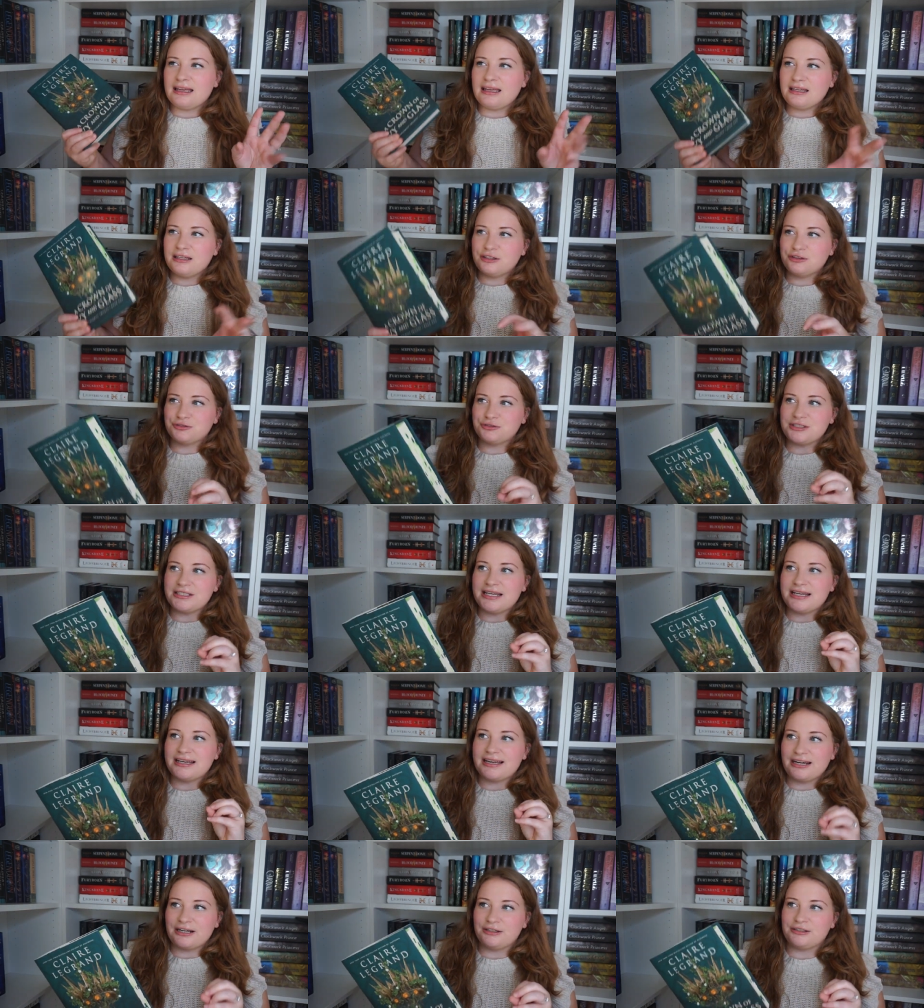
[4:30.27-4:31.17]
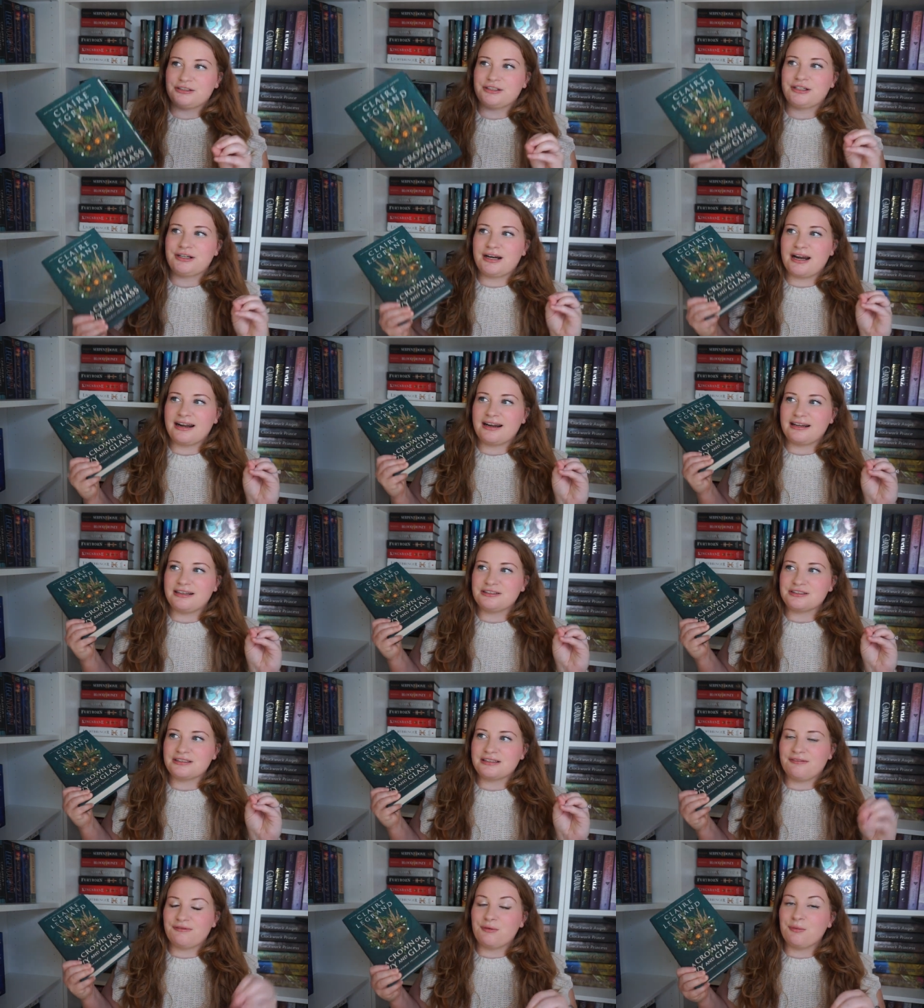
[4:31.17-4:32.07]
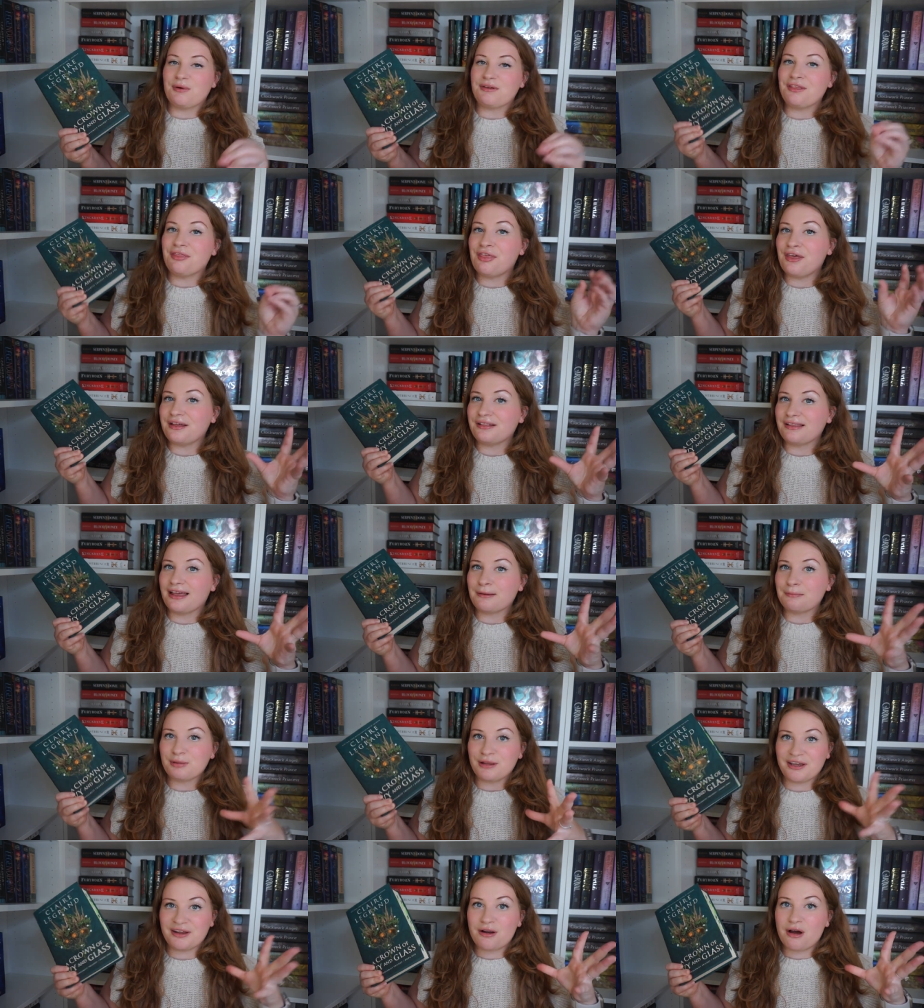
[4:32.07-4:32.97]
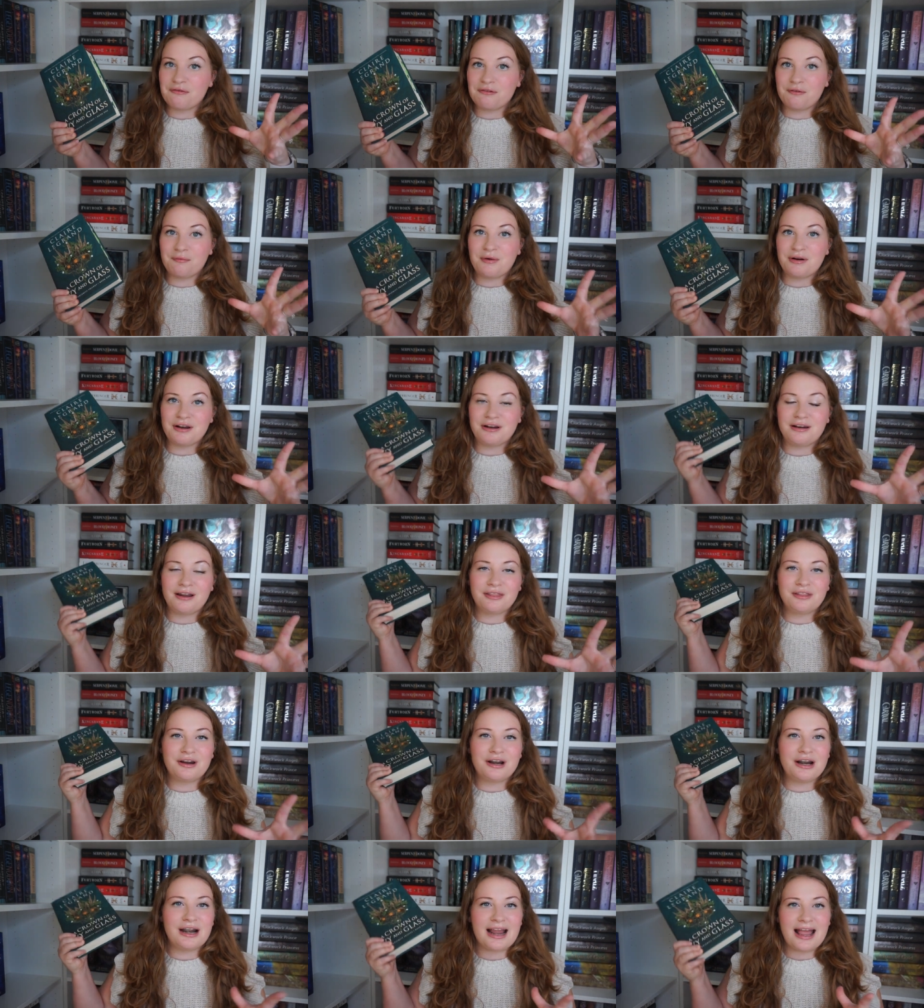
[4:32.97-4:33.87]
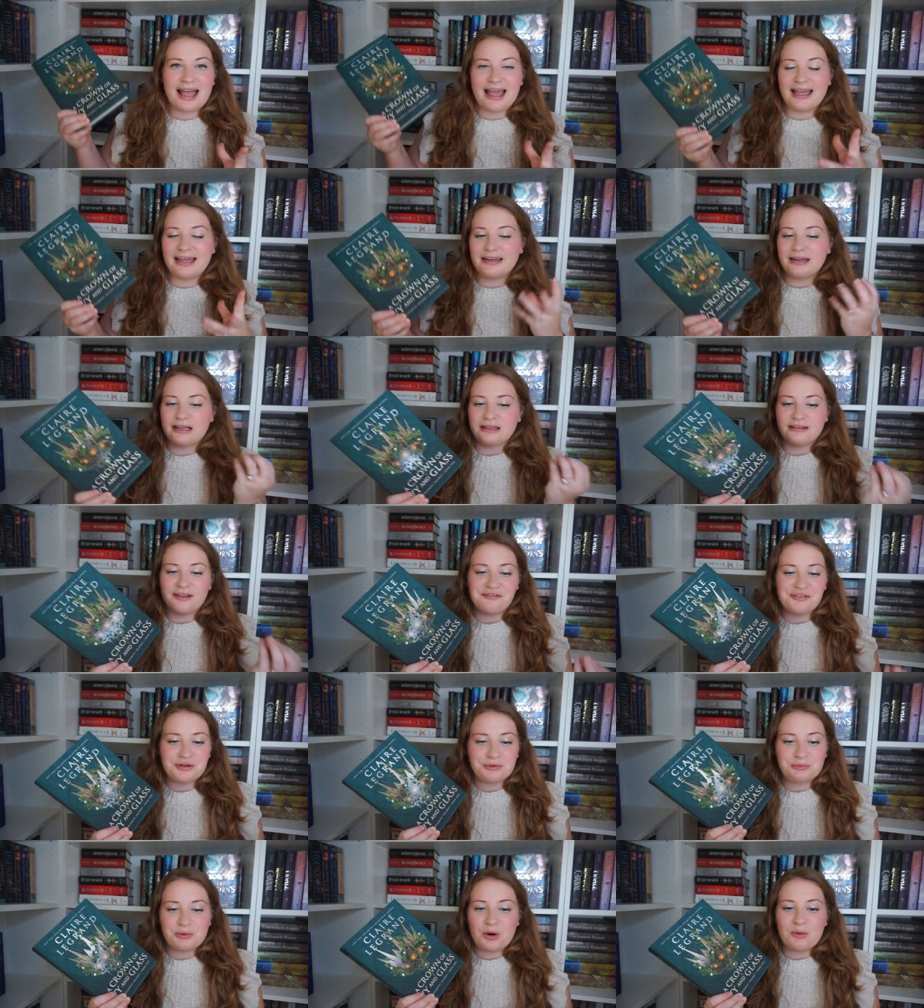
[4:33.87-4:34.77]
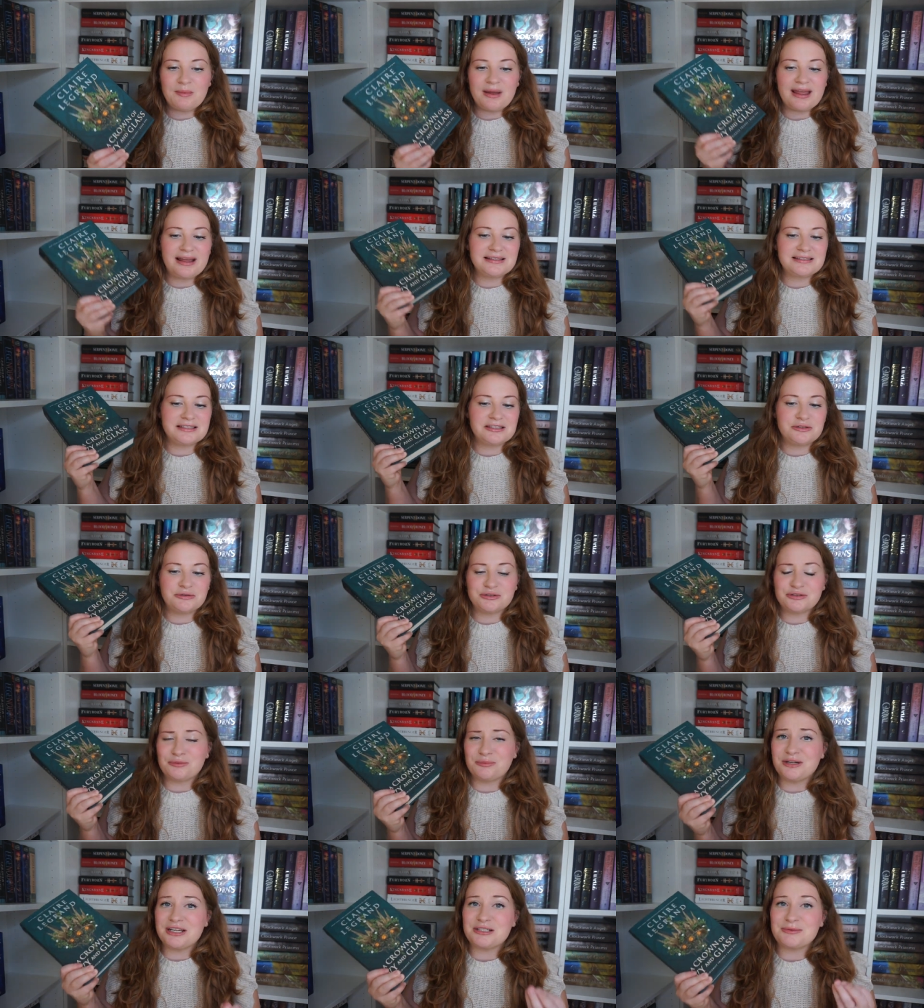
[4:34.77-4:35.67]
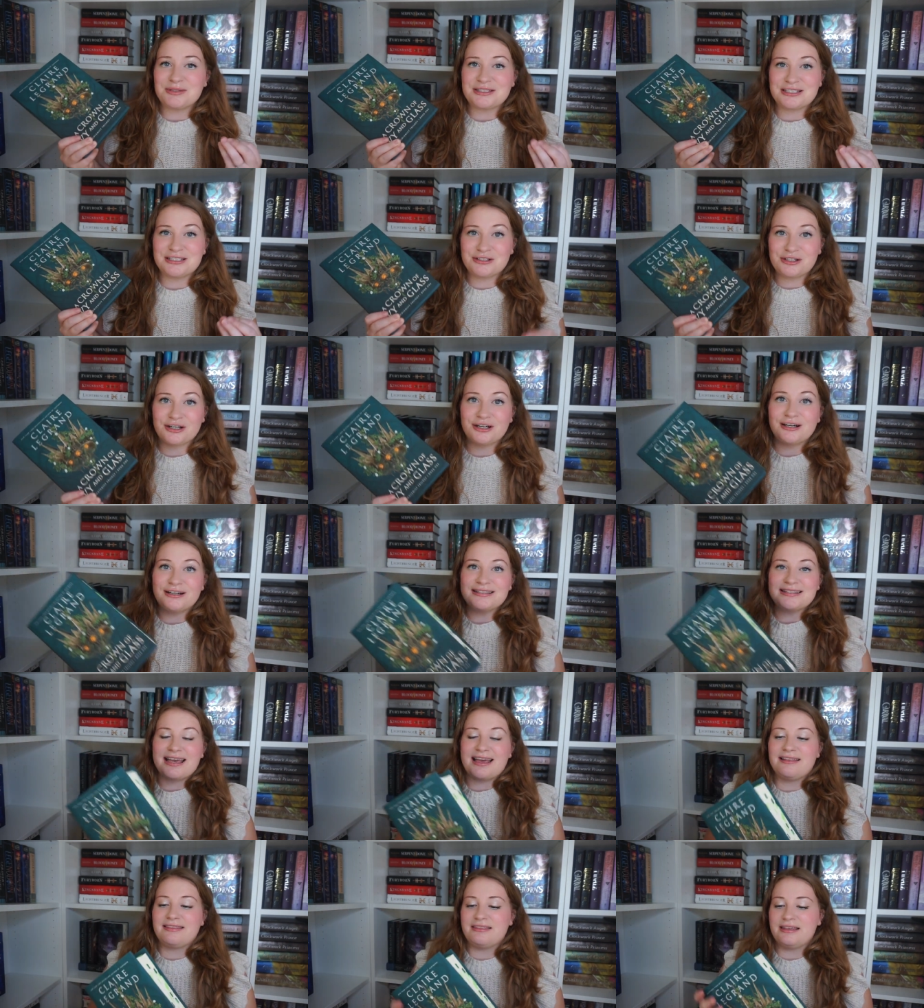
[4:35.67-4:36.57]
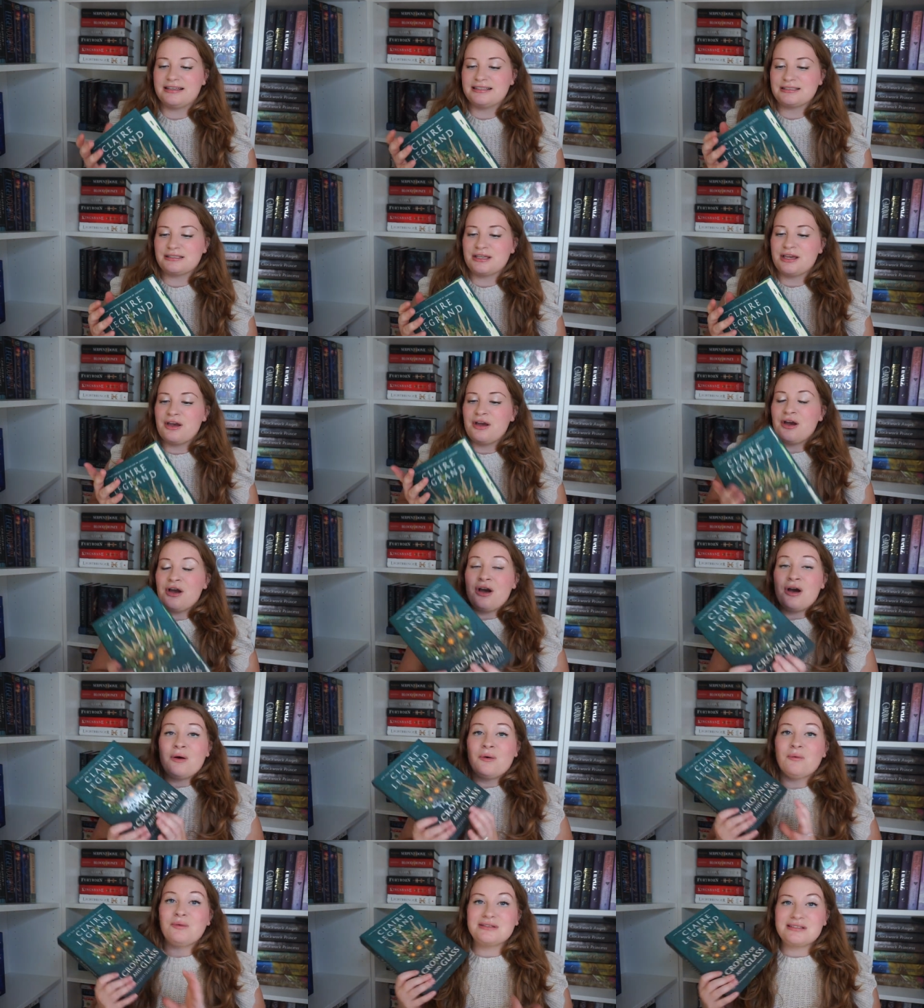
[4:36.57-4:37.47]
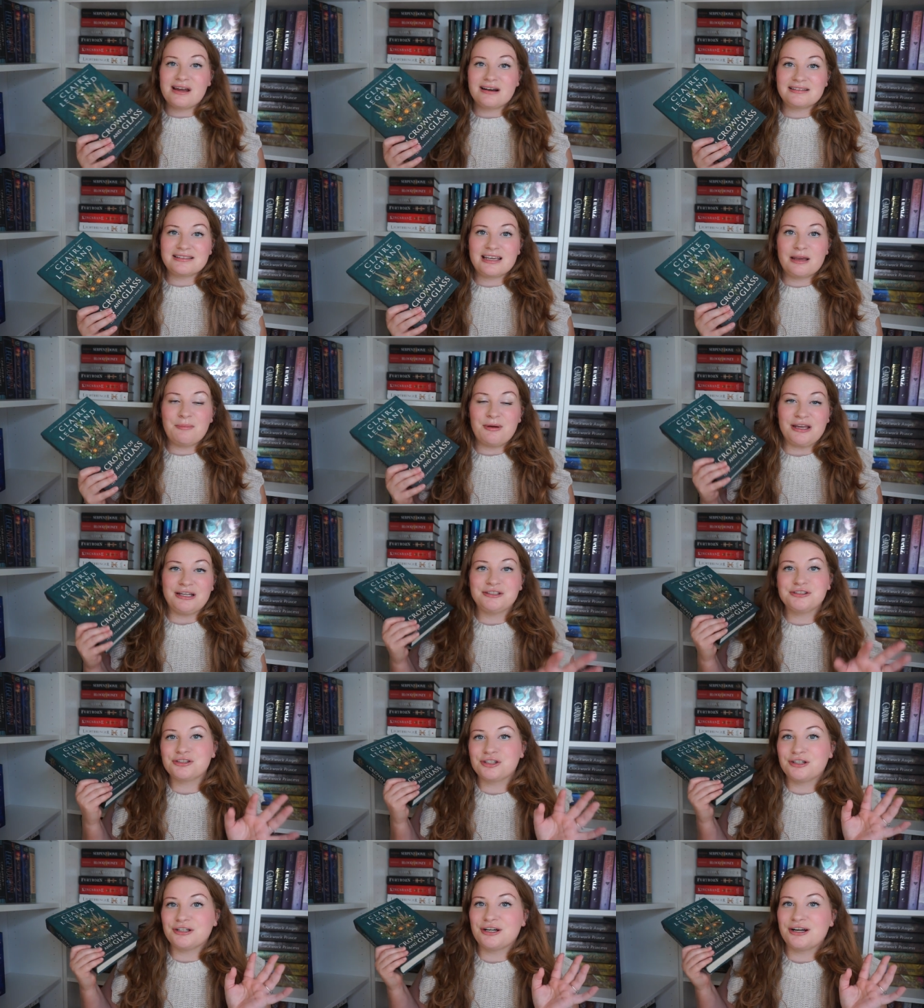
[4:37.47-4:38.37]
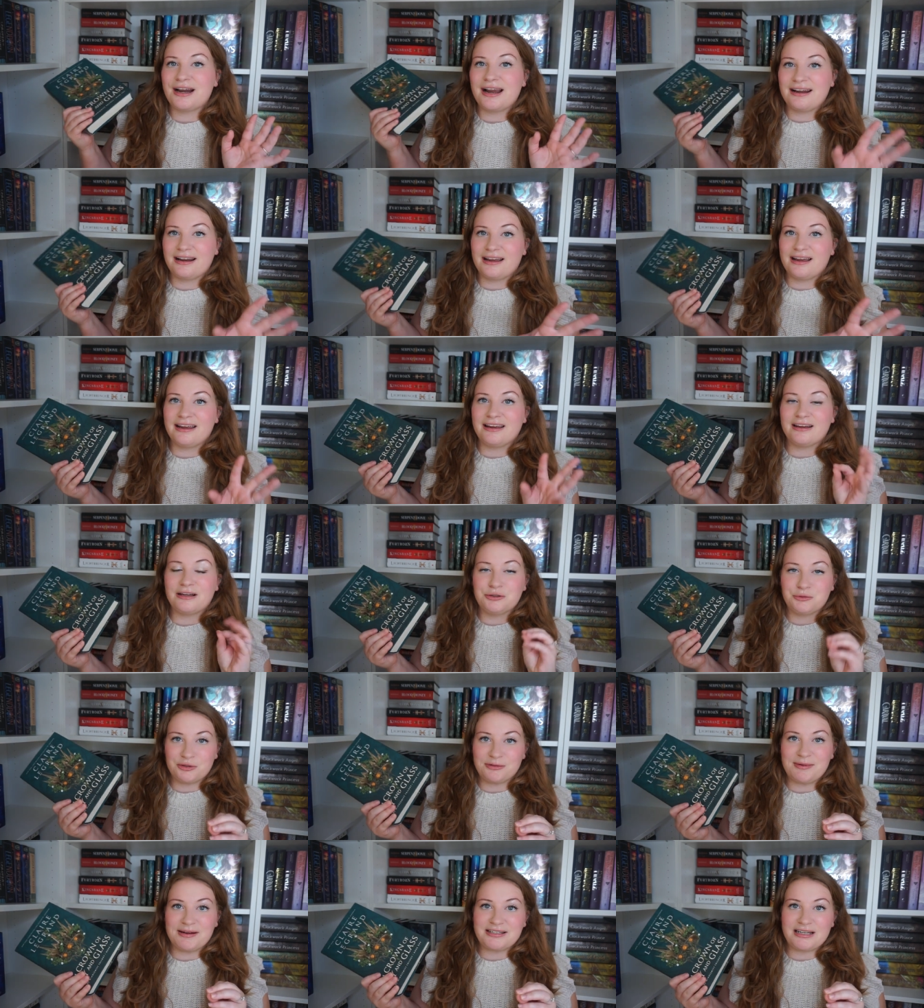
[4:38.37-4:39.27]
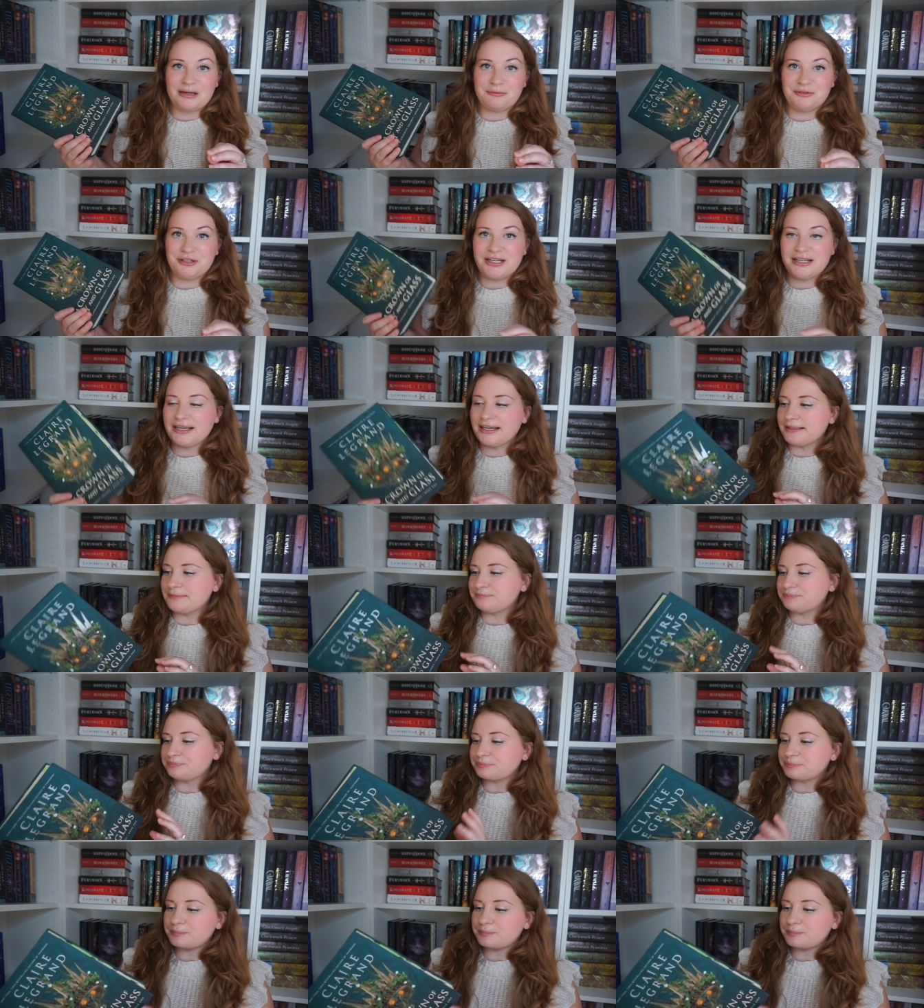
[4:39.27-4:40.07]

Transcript: an intriguing character, and I just love the way that they like played off of one another, and I love their romance, and there were so many twists and turns, and this was honestly a page turner, and I adored my time reading it.